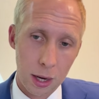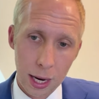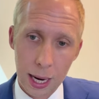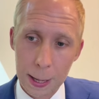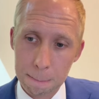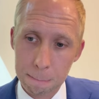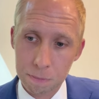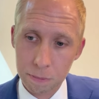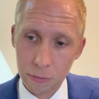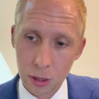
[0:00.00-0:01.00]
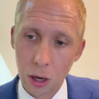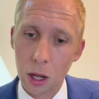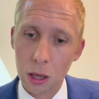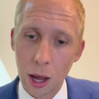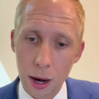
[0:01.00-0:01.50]
Um, a
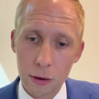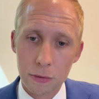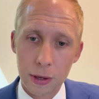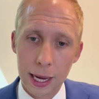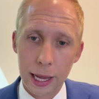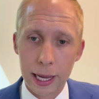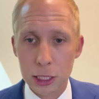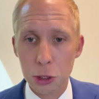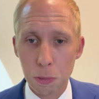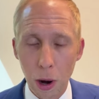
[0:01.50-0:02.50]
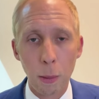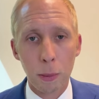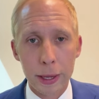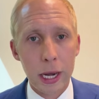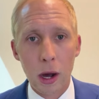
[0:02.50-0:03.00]
lot of, as you
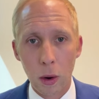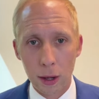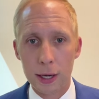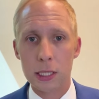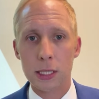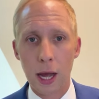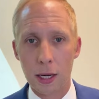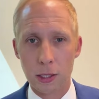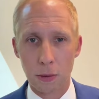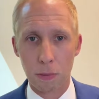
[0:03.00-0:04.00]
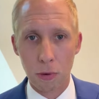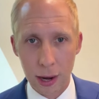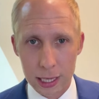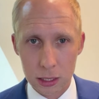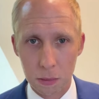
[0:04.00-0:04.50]
probably know, a lot of stocks are
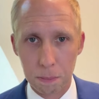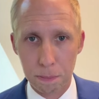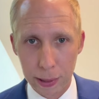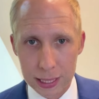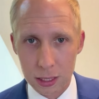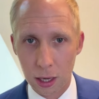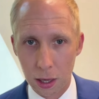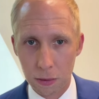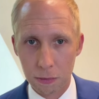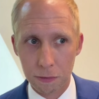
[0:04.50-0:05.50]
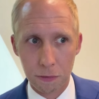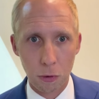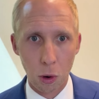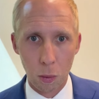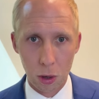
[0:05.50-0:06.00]
priced based on
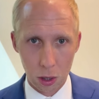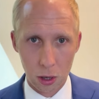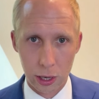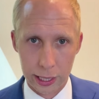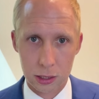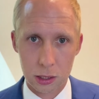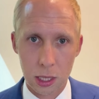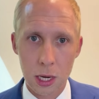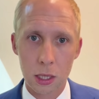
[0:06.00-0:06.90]
forward earnings.